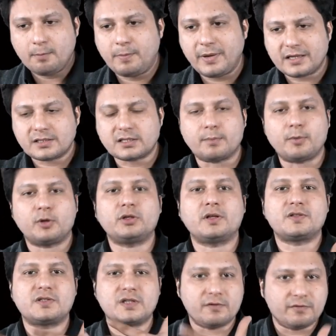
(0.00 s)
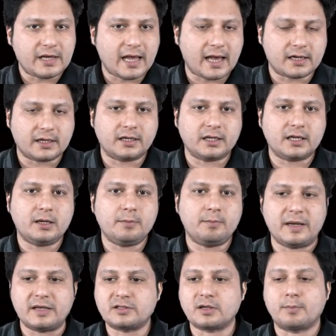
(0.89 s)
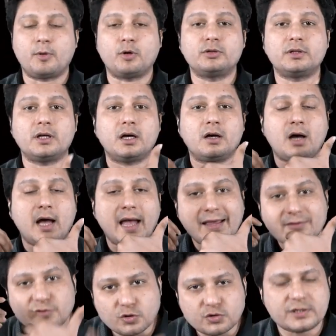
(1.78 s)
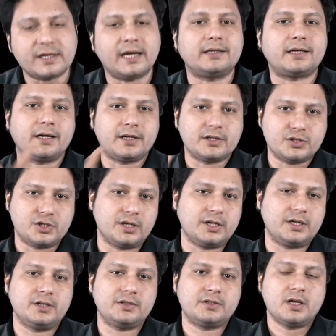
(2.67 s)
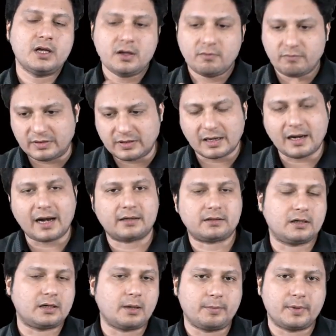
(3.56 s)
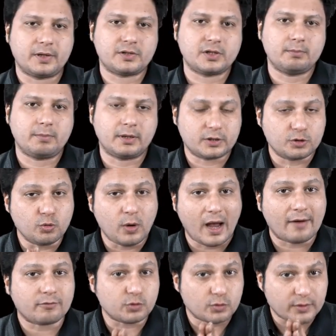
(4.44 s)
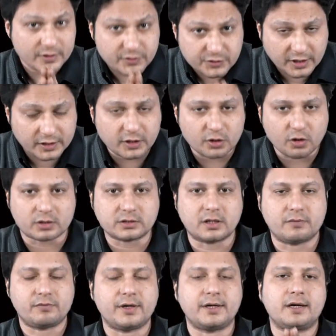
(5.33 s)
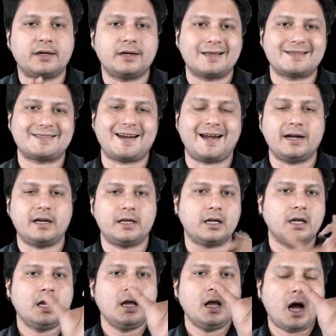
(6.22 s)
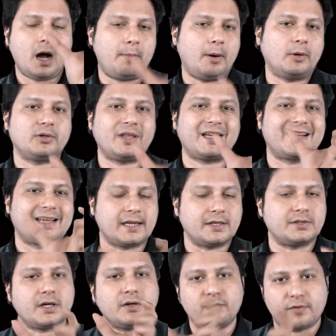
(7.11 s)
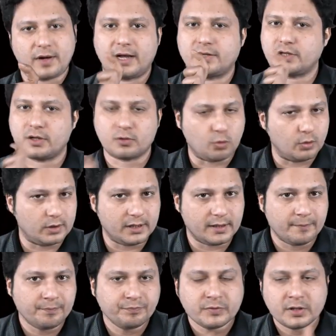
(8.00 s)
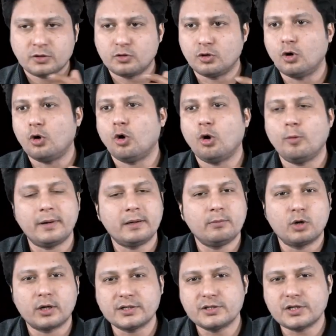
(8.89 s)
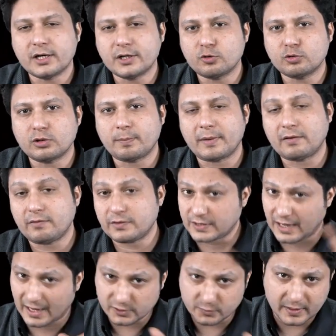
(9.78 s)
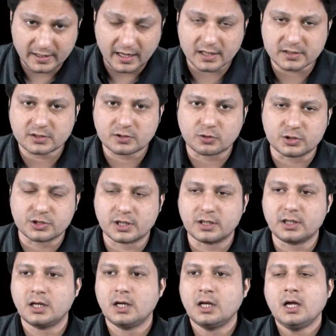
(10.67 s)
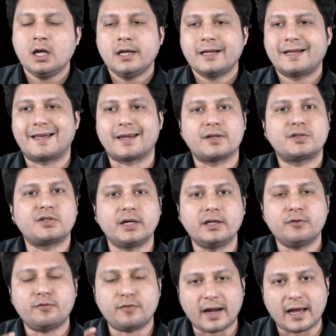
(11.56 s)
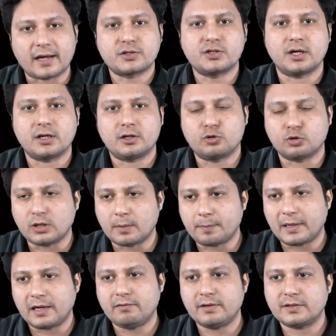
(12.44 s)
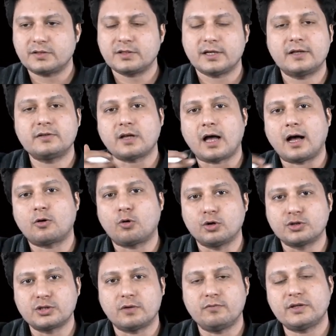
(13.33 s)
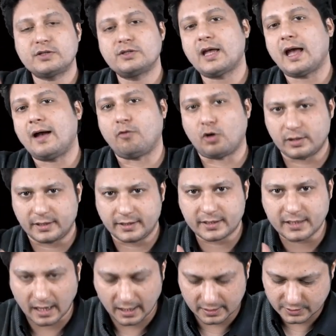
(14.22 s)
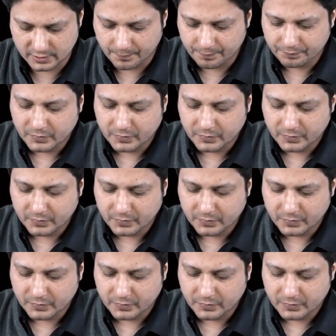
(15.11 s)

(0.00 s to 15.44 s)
based upon the severity, based upon the associated injuries with the lateral compression. But you have to restrict yourself in understanding about the crescent fracture only. You know, open book injury to the pelvis has been asked question. Crescent fracture to the pelvis is a question which they have already asked.